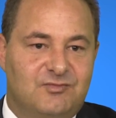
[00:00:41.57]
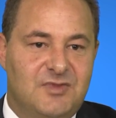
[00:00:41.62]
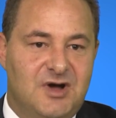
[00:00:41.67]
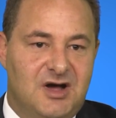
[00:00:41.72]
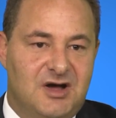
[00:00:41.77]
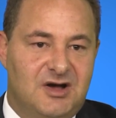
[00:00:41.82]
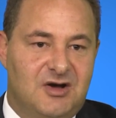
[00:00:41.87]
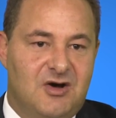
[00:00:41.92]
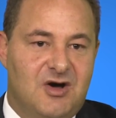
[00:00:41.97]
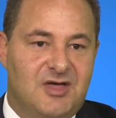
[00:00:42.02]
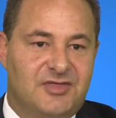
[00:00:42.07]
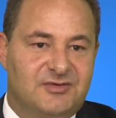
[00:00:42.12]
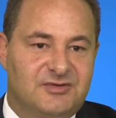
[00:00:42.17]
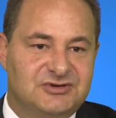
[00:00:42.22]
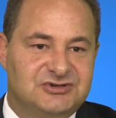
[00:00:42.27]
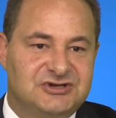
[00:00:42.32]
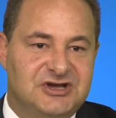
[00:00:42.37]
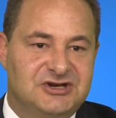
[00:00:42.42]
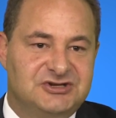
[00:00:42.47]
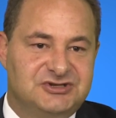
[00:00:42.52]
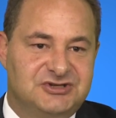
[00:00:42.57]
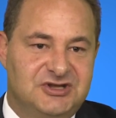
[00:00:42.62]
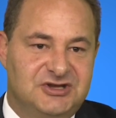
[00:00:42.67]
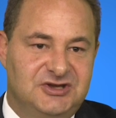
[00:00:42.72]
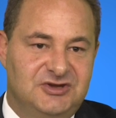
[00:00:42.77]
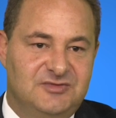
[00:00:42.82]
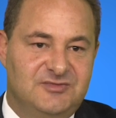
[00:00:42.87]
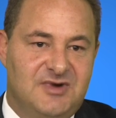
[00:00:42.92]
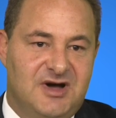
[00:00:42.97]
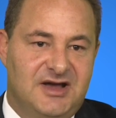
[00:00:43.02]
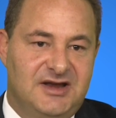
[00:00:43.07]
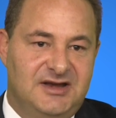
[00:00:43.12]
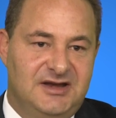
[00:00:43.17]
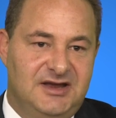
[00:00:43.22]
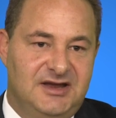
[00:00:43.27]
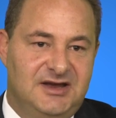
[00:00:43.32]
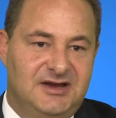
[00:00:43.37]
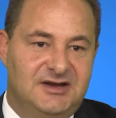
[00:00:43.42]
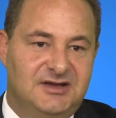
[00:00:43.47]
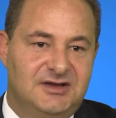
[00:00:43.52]
authorization that you might
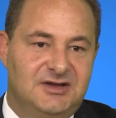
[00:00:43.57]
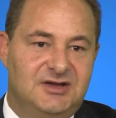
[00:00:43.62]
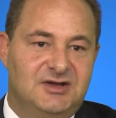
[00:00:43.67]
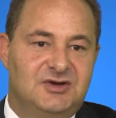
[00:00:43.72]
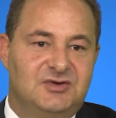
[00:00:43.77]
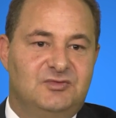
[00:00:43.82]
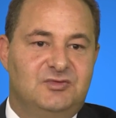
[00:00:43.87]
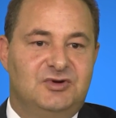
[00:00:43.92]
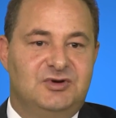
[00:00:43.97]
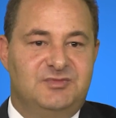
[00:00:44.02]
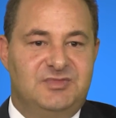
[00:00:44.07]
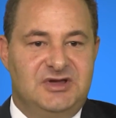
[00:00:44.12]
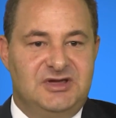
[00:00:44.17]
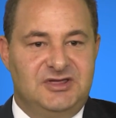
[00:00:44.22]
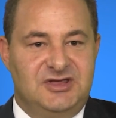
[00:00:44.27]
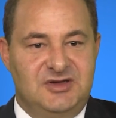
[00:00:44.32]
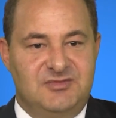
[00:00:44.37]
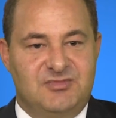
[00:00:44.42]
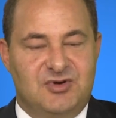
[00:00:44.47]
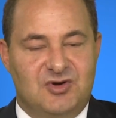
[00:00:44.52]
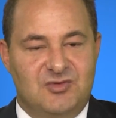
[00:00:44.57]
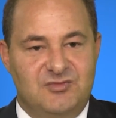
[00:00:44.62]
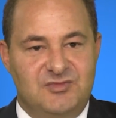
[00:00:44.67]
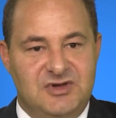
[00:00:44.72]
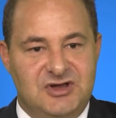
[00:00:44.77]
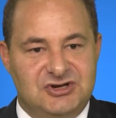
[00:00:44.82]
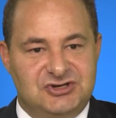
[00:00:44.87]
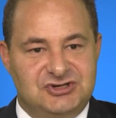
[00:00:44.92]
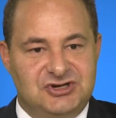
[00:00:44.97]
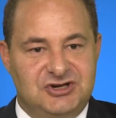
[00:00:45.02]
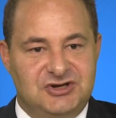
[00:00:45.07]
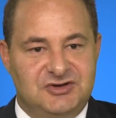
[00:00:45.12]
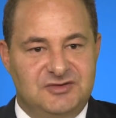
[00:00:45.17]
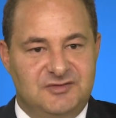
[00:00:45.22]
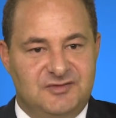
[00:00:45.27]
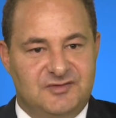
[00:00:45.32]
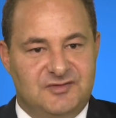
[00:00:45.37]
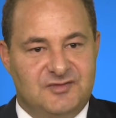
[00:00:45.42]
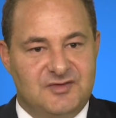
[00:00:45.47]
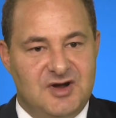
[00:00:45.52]
need would be the permission
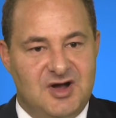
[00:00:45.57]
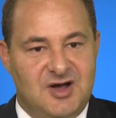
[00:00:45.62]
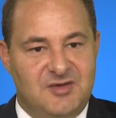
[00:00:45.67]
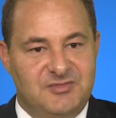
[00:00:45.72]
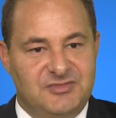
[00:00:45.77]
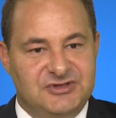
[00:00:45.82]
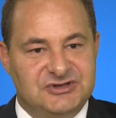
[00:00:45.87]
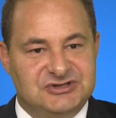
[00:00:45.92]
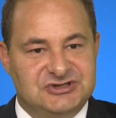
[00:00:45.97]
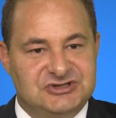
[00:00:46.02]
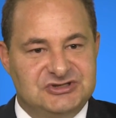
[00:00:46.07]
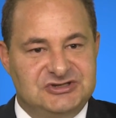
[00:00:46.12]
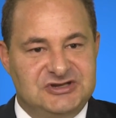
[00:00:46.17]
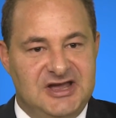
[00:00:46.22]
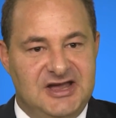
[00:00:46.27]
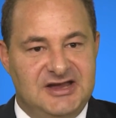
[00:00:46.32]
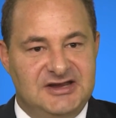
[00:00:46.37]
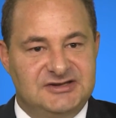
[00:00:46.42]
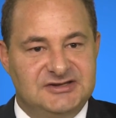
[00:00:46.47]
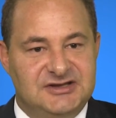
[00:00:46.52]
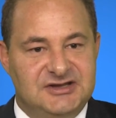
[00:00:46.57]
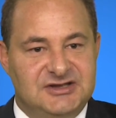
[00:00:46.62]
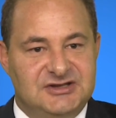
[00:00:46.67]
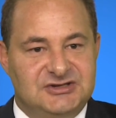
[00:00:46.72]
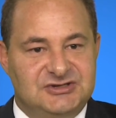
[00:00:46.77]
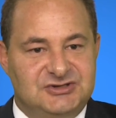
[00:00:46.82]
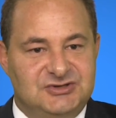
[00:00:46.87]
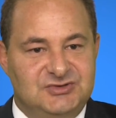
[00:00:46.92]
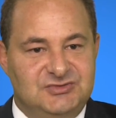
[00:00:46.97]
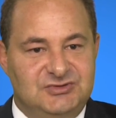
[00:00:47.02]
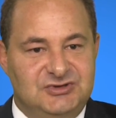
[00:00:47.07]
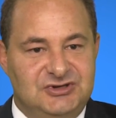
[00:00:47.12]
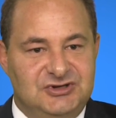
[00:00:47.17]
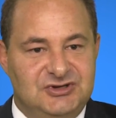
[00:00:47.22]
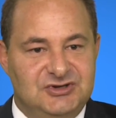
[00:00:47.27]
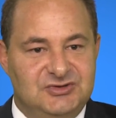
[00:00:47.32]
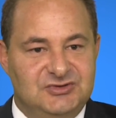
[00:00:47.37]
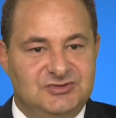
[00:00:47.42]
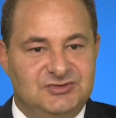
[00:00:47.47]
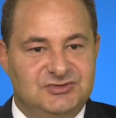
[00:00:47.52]
from the state to
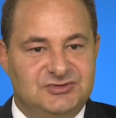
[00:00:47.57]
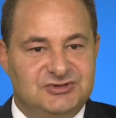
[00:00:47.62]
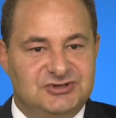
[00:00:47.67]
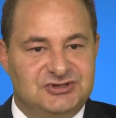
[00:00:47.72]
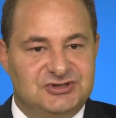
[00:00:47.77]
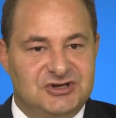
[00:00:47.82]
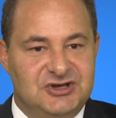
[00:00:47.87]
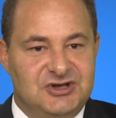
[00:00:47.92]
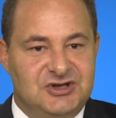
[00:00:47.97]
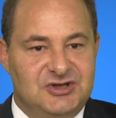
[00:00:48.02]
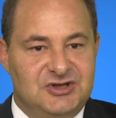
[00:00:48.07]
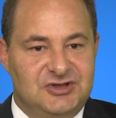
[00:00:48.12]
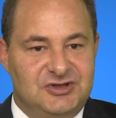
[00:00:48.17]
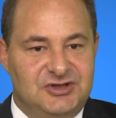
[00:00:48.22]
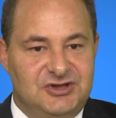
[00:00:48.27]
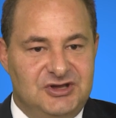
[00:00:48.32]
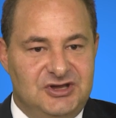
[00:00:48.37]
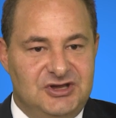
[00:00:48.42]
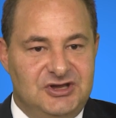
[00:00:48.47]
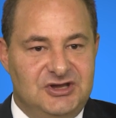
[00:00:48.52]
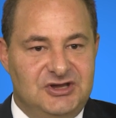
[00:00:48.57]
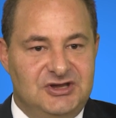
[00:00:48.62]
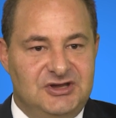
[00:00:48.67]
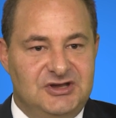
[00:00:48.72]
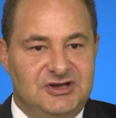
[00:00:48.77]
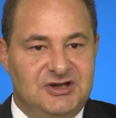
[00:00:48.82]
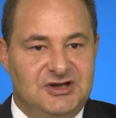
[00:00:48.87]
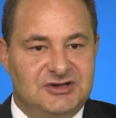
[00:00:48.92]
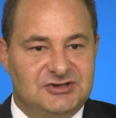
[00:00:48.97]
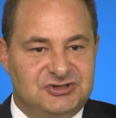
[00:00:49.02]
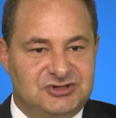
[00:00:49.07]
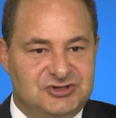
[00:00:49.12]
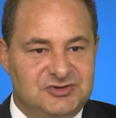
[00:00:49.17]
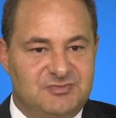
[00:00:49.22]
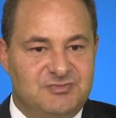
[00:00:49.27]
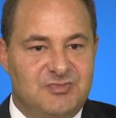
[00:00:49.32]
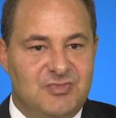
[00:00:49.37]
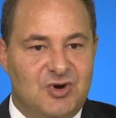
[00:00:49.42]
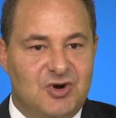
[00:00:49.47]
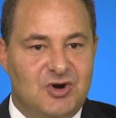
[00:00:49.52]
use the
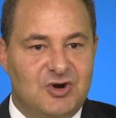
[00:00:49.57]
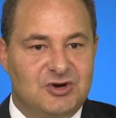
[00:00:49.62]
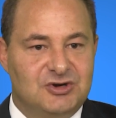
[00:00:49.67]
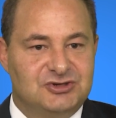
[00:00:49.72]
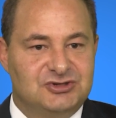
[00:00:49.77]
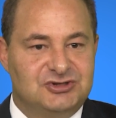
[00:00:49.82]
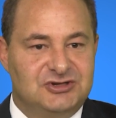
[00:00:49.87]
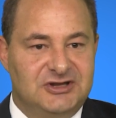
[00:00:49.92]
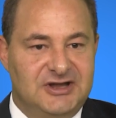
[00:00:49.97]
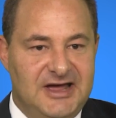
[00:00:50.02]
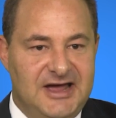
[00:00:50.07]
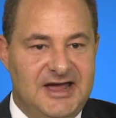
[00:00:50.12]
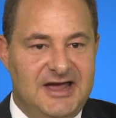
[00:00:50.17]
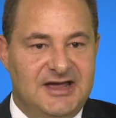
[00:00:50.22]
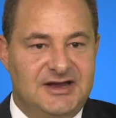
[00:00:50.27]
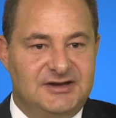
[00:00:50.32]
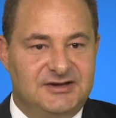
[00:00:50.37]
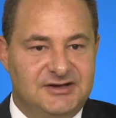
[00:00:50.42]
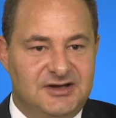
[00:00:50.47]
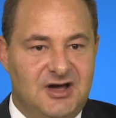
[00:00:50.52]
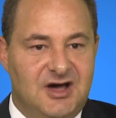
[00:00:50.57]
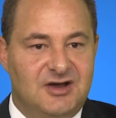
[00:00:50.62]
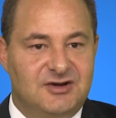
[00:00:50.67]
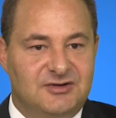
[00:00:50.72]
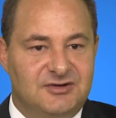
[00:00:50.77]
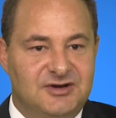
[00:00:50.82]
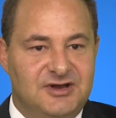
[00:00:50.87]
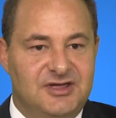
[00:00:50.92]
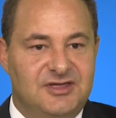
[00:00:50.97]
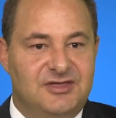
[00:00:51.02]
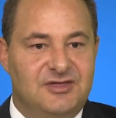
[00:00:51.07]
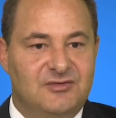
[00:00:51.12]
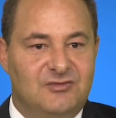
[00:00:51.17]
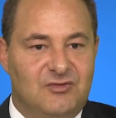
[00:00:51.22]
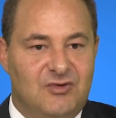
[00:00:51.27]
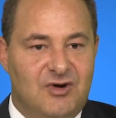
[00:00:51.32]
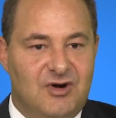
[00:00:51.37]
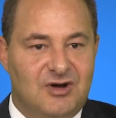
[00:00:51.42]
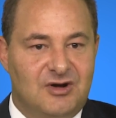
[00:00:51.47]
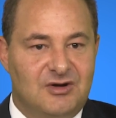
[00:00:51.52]
submerged land underneath the
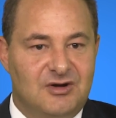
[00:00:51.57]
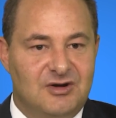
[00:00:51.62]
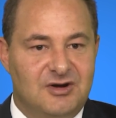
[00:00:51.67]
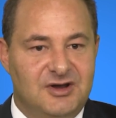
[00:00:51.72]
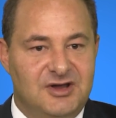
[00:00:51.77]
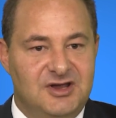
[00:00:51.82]
water.